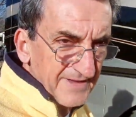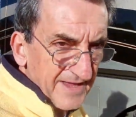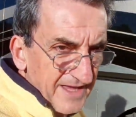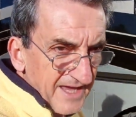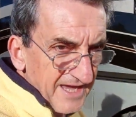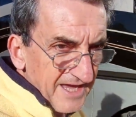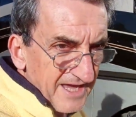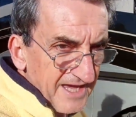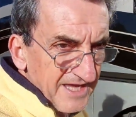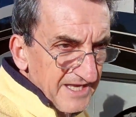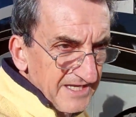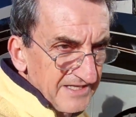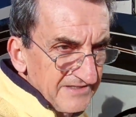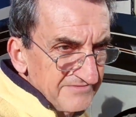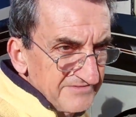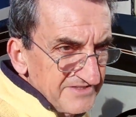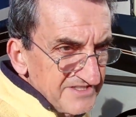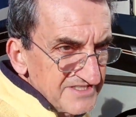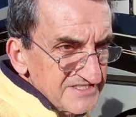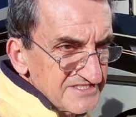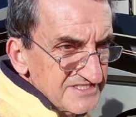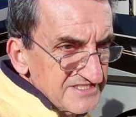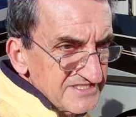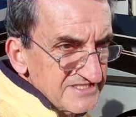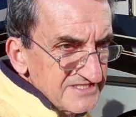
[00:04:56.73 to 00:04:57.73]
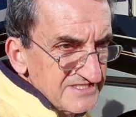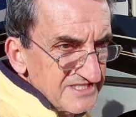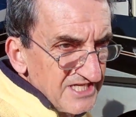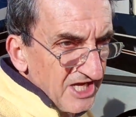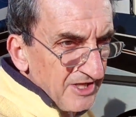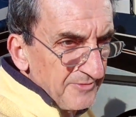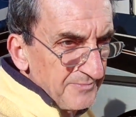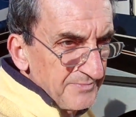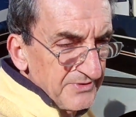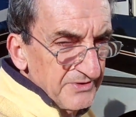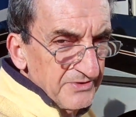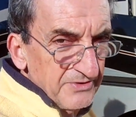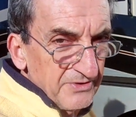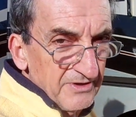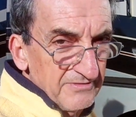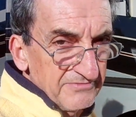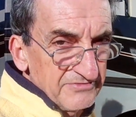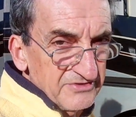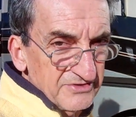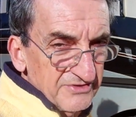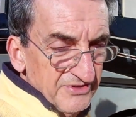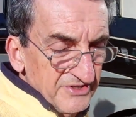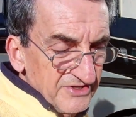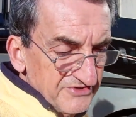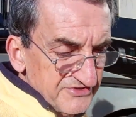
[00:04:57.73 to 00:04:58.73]
And if this helped you, or if
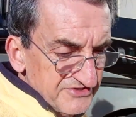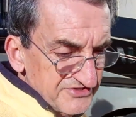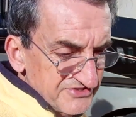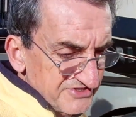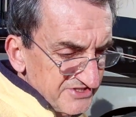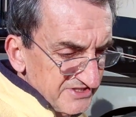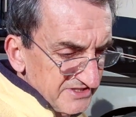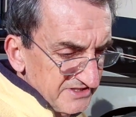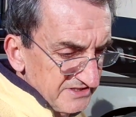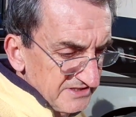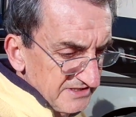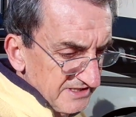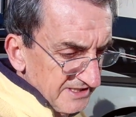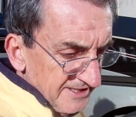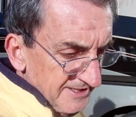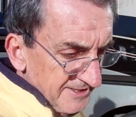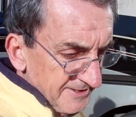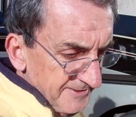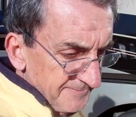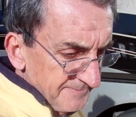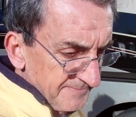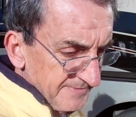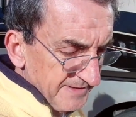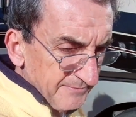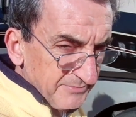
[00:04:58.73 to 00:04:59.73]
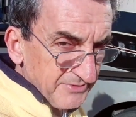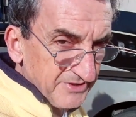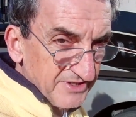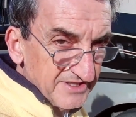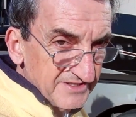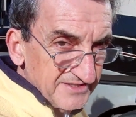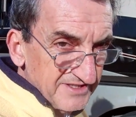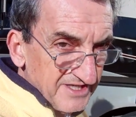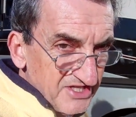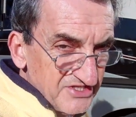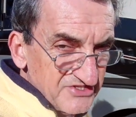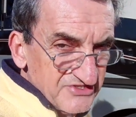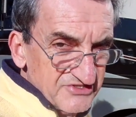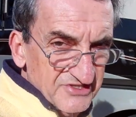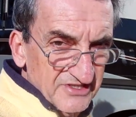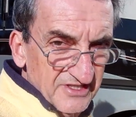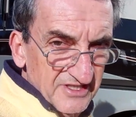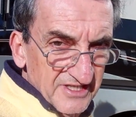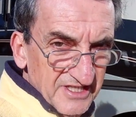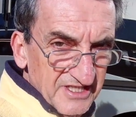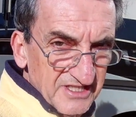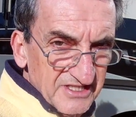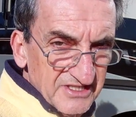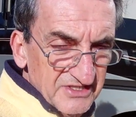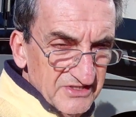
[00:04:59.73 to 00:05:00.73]
you're interested, I'm going to attach the
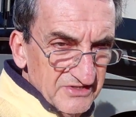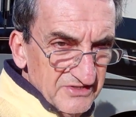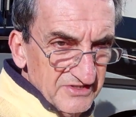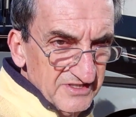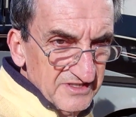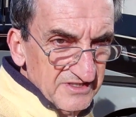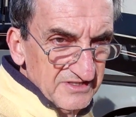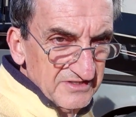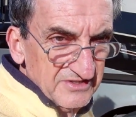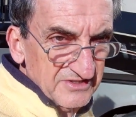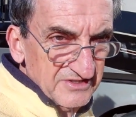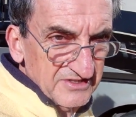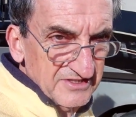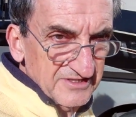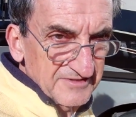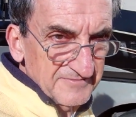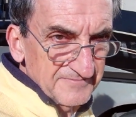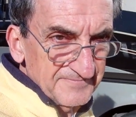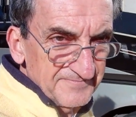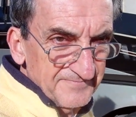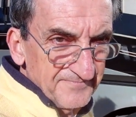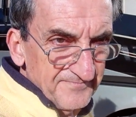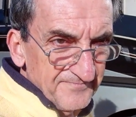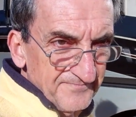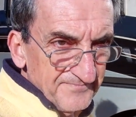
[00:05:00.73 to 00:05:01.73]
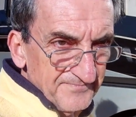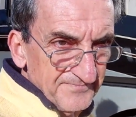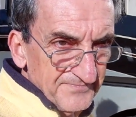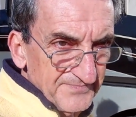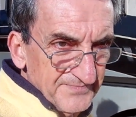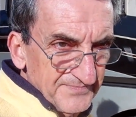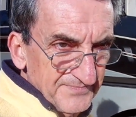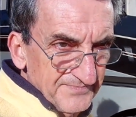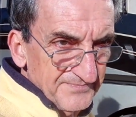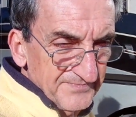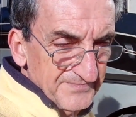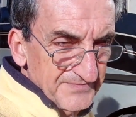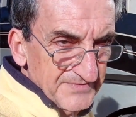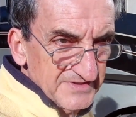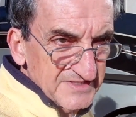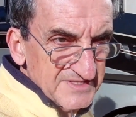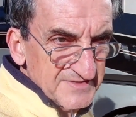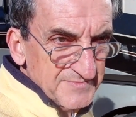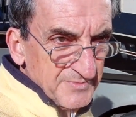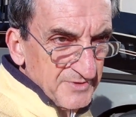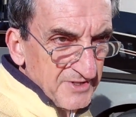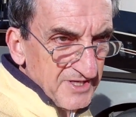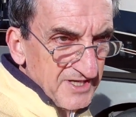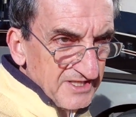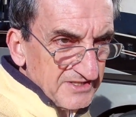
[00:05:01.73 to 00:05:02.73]
link to this
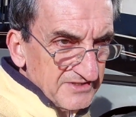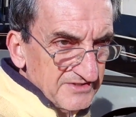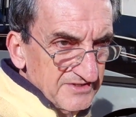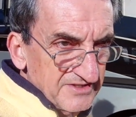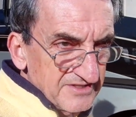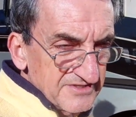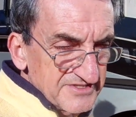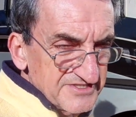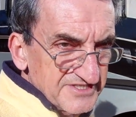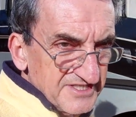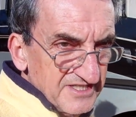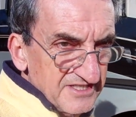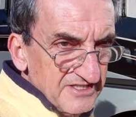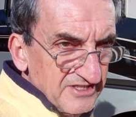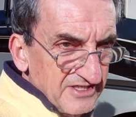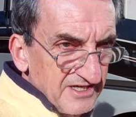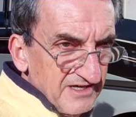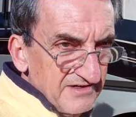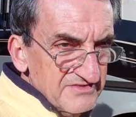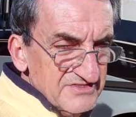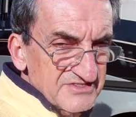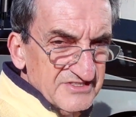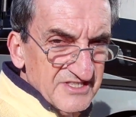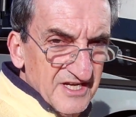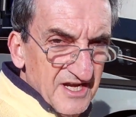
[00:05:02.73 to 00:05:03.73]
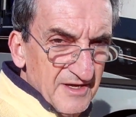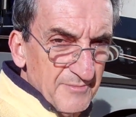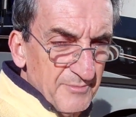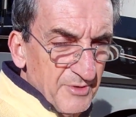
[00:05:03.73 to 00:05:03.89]
product, to the tire covers that I